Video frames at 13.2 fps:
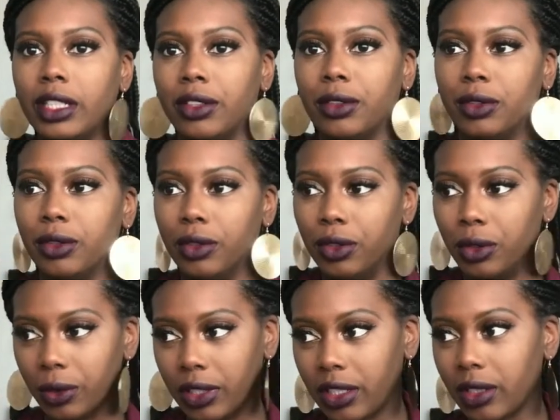and
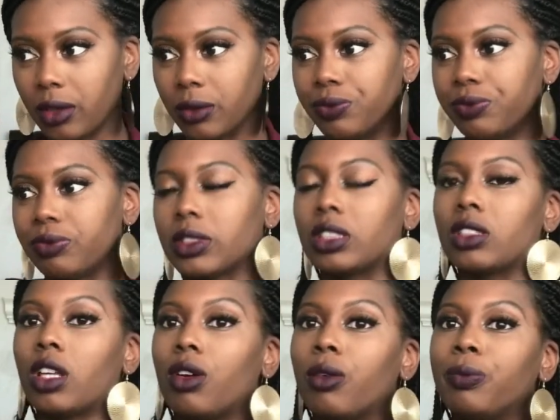do what it do?
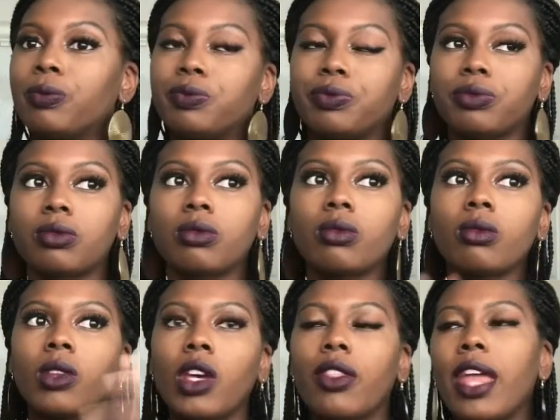So
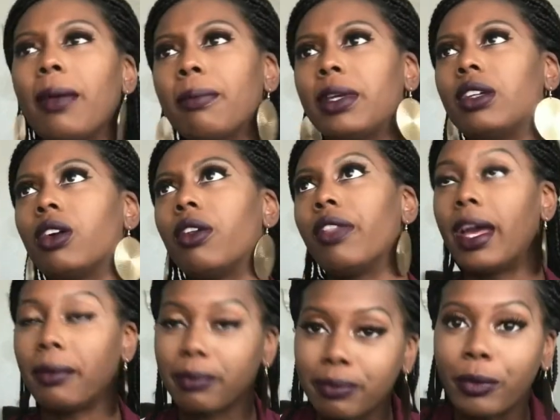on that
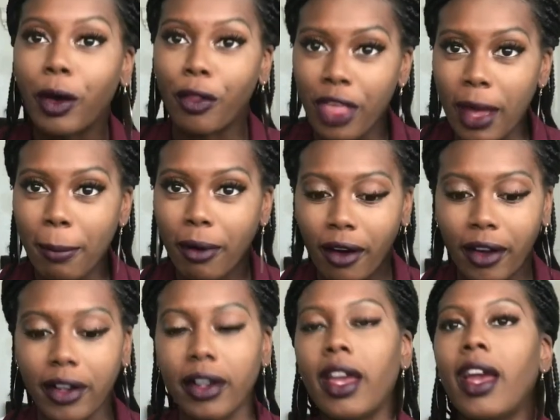
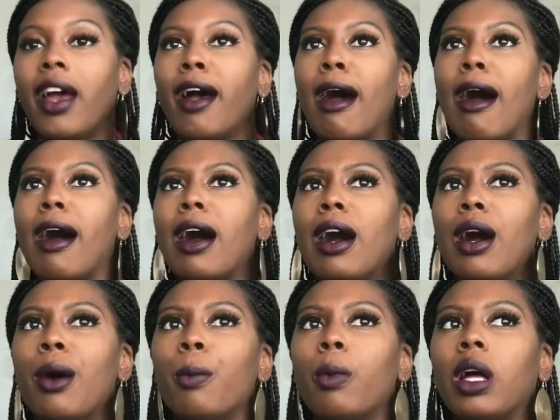part,
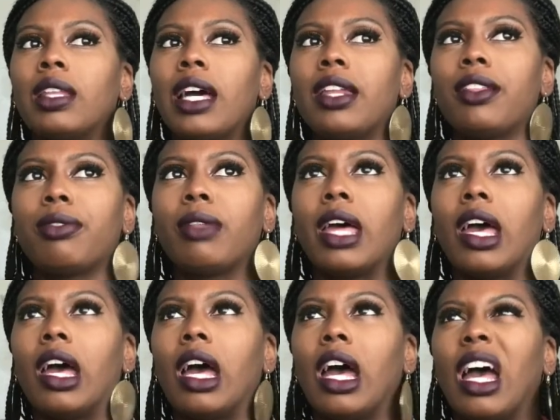
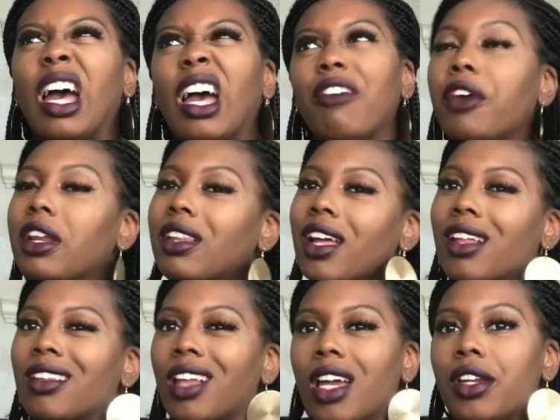I read like
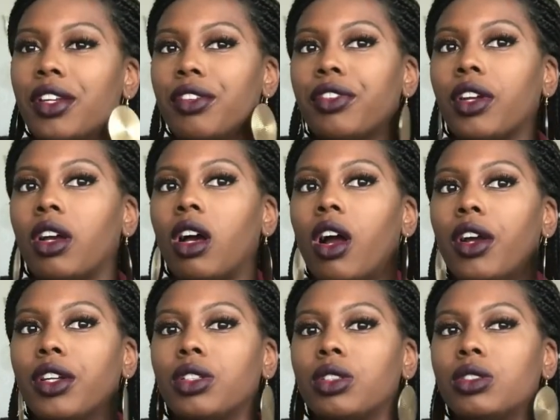a lot of different
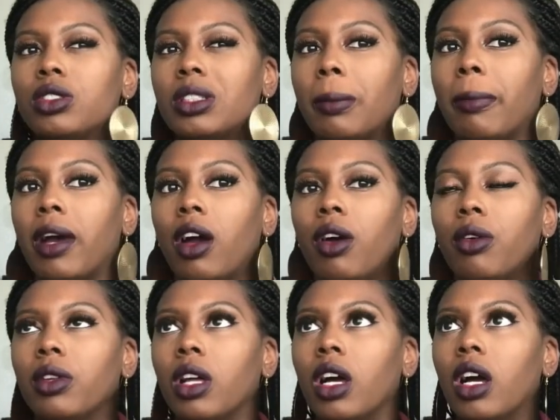articles
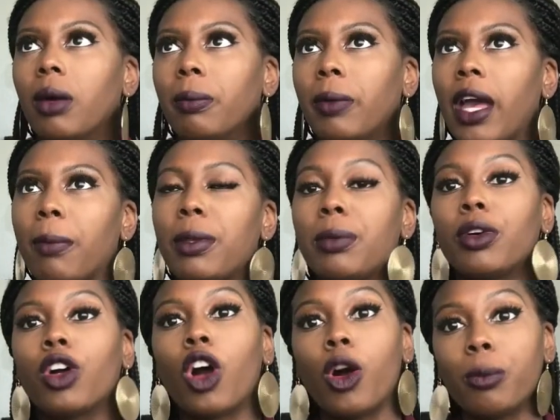about how
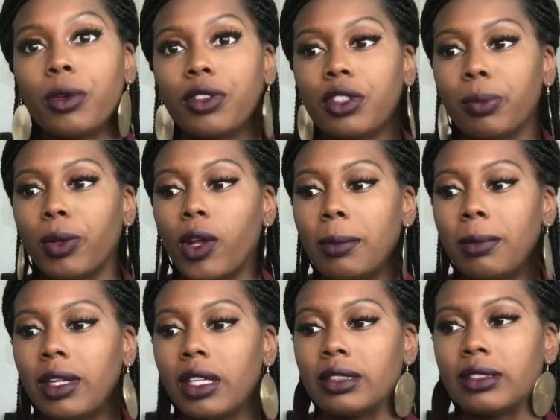people cope with
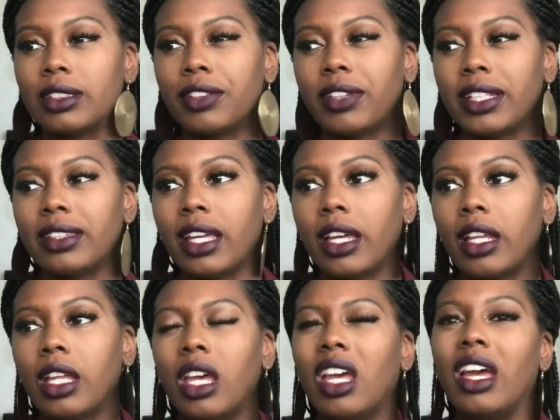deployment and stuff like
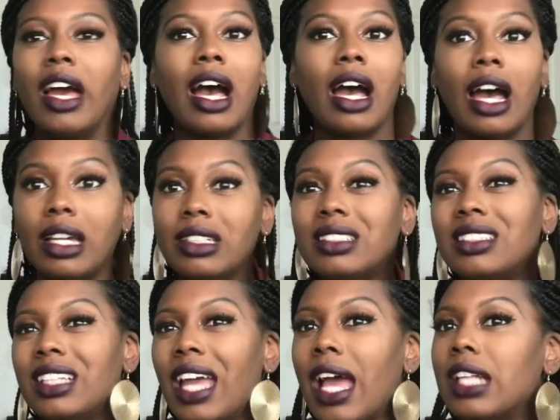that.
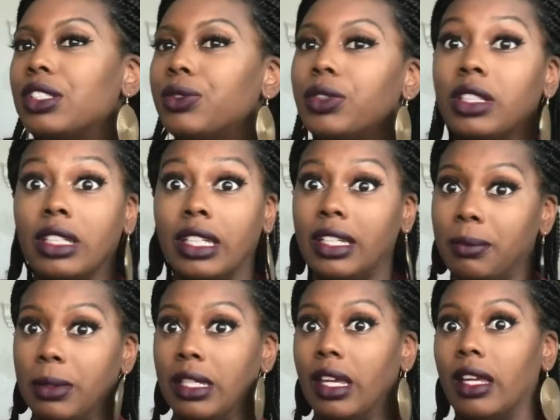Honestly, it hasn't really hit
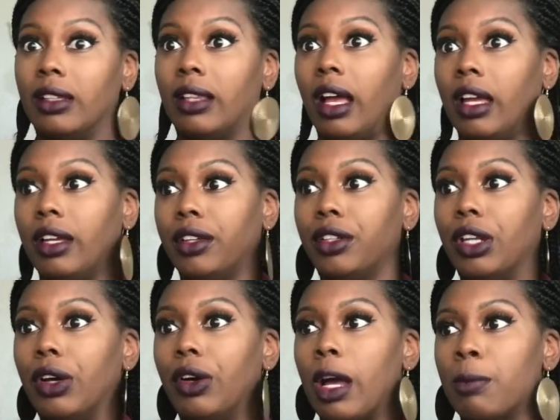me yet. Like, you
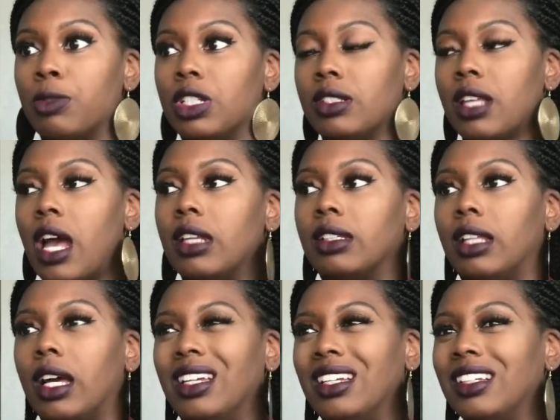know, I'm just kind of
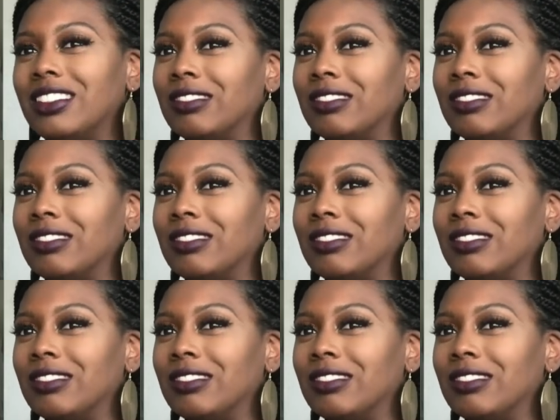like,